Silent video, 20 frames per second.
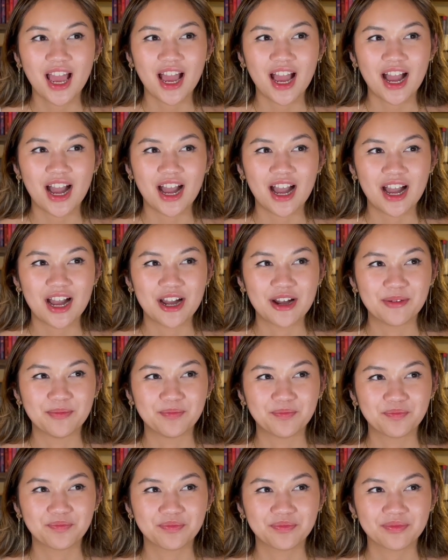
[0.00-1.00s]

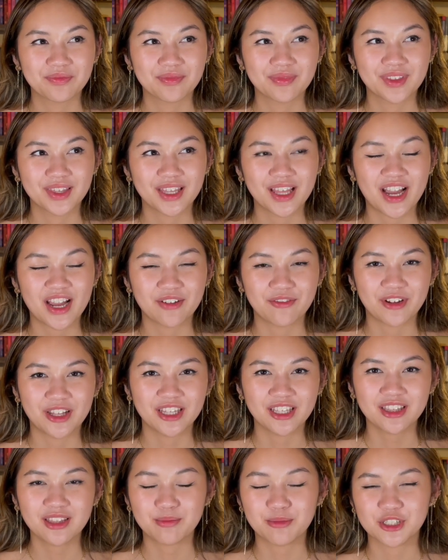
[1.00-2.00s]
I felt
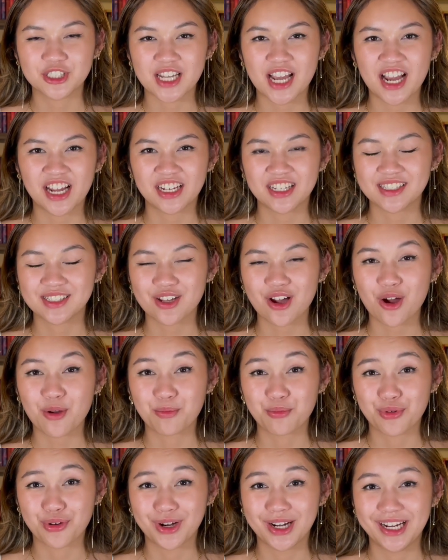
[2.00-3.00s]
like the protagonist got
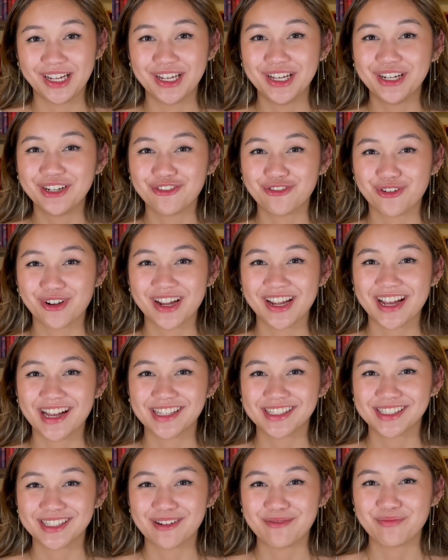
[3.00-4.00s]
pretty annoying
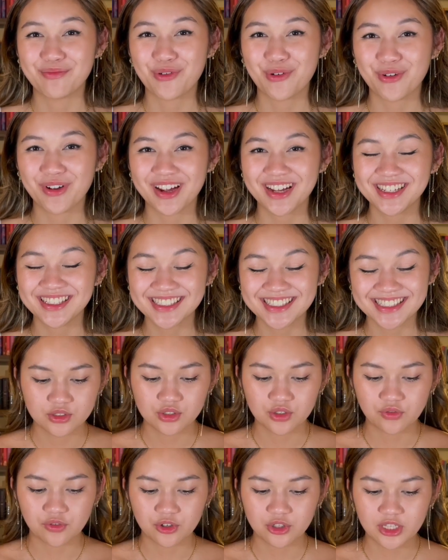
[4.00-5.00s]
at some points.
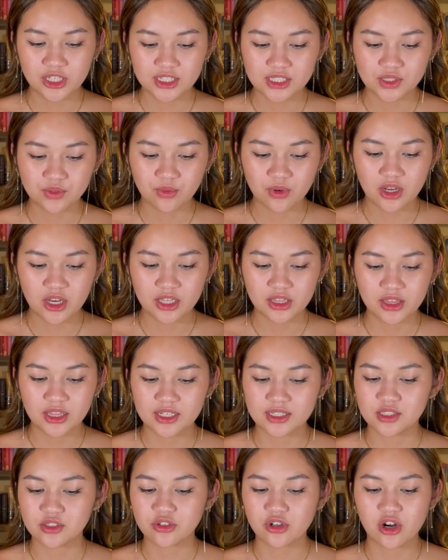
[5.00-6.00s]
So for this one,
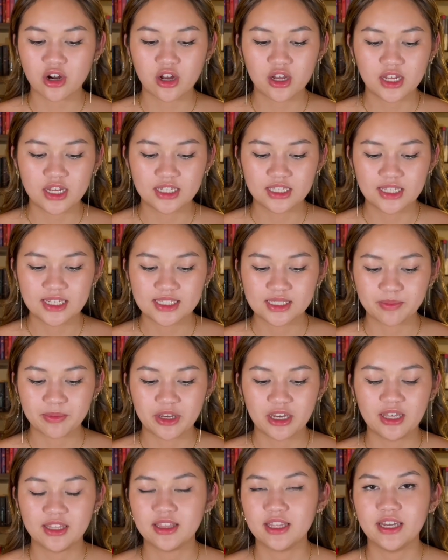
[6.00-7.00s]
this girl,
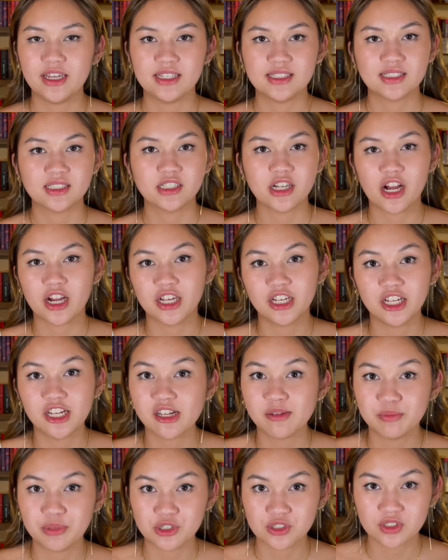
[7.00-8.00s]
Elizabeth, is stuck in an
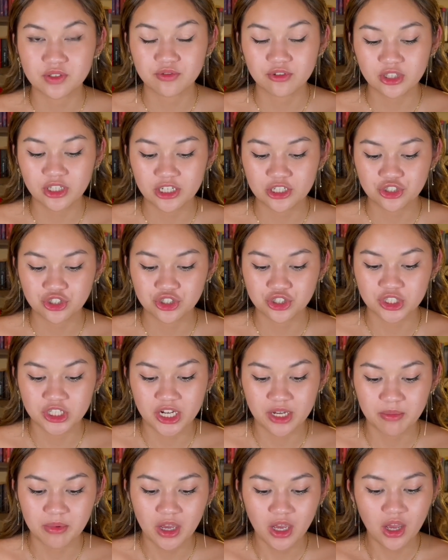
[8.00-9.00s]
abusive
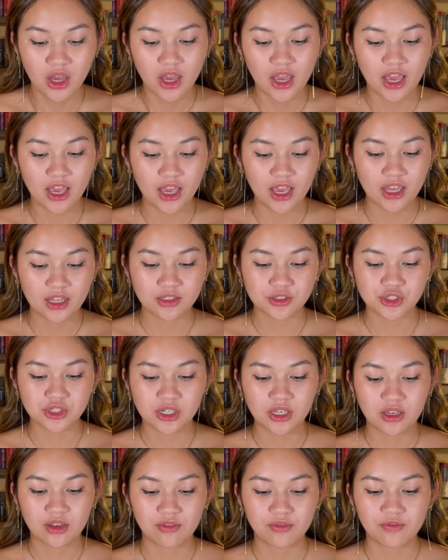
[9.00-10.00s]
relationship and
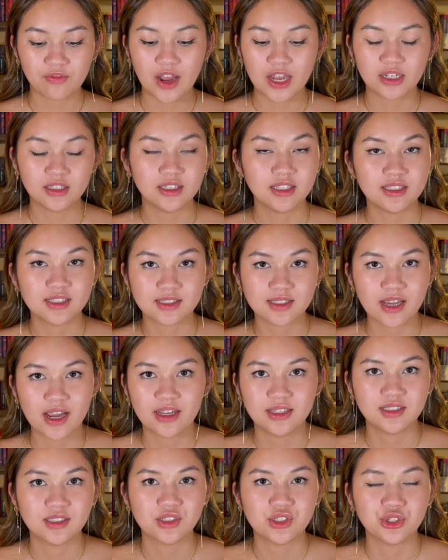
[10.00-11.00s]
she finally
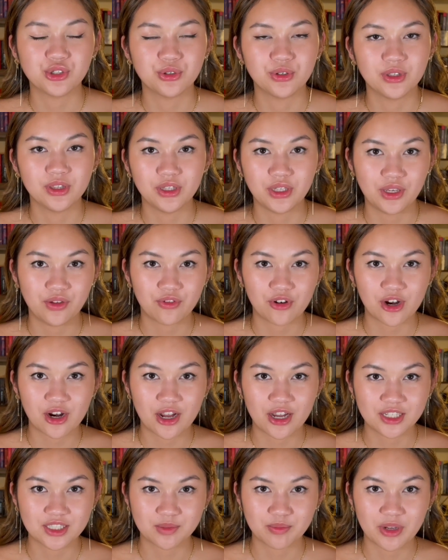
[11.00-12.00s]
decides to leave her
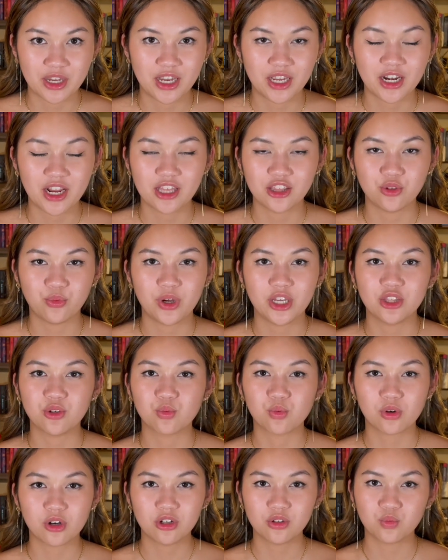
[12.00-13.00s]
husband. And the way the
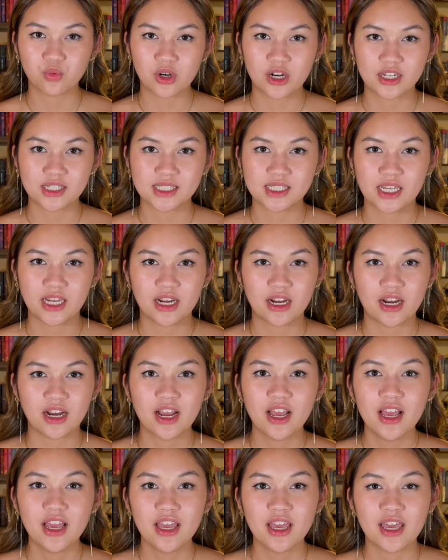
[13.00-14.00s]
world works here
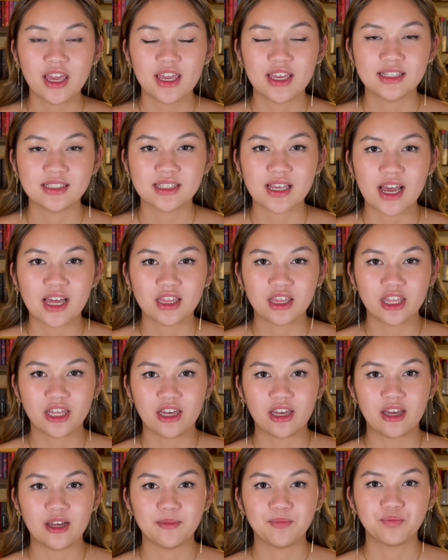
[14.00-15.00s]
is that
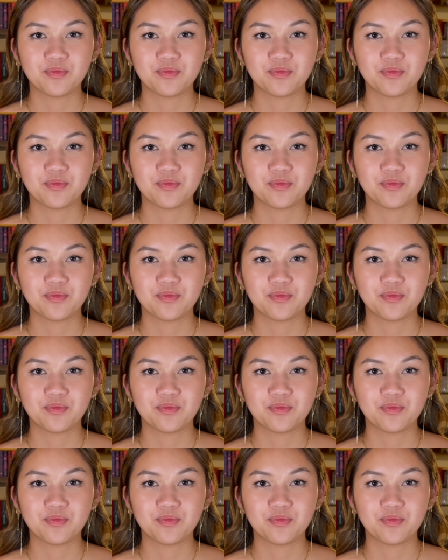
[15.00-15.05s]
the